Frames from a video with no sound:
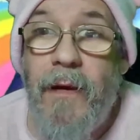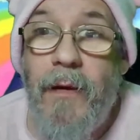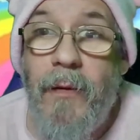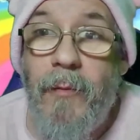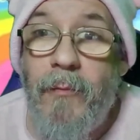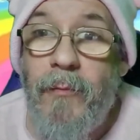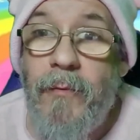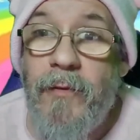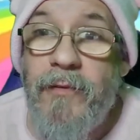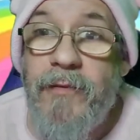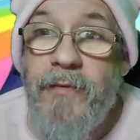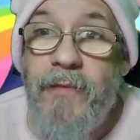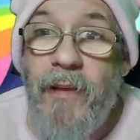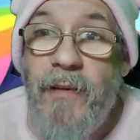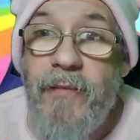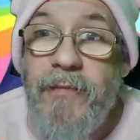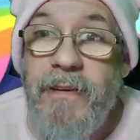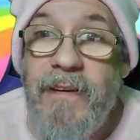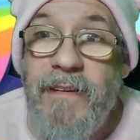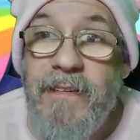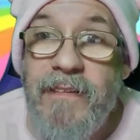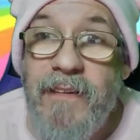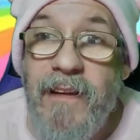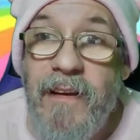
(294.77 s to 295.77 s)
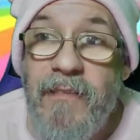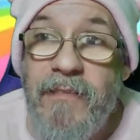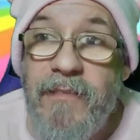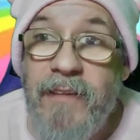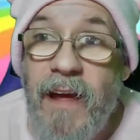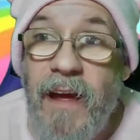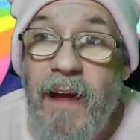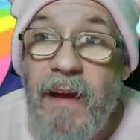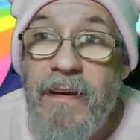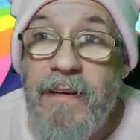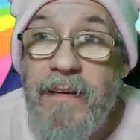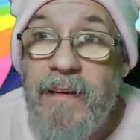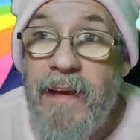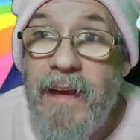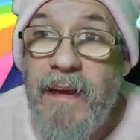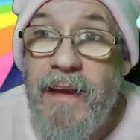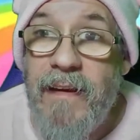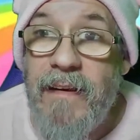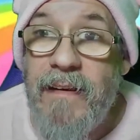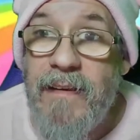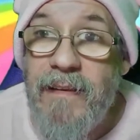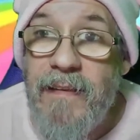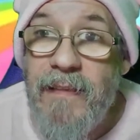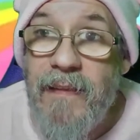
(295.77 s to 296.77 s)
fluffy stuff cotton
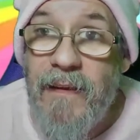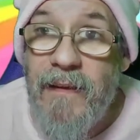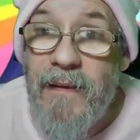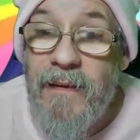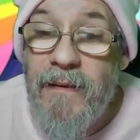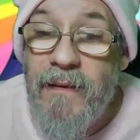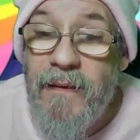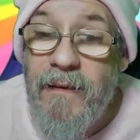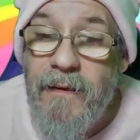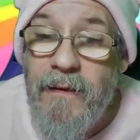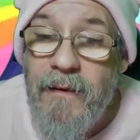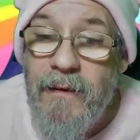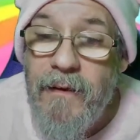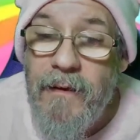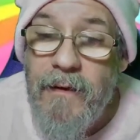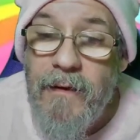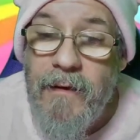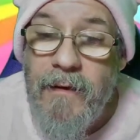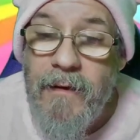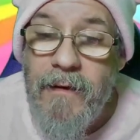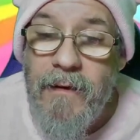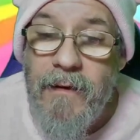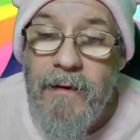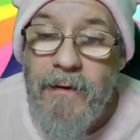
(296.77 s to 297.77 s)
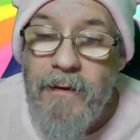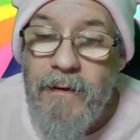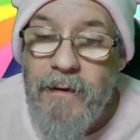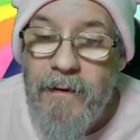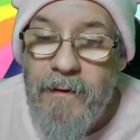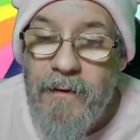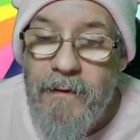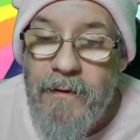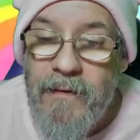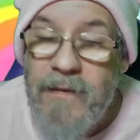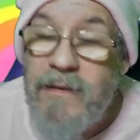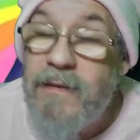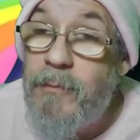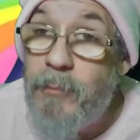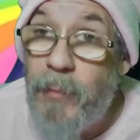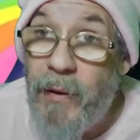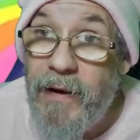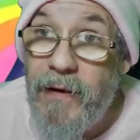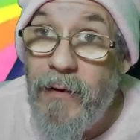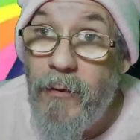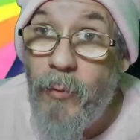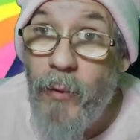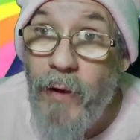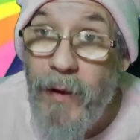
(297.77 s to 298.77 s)
candy, the
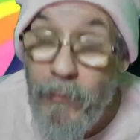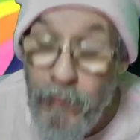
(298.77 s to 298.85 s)
spiderweb.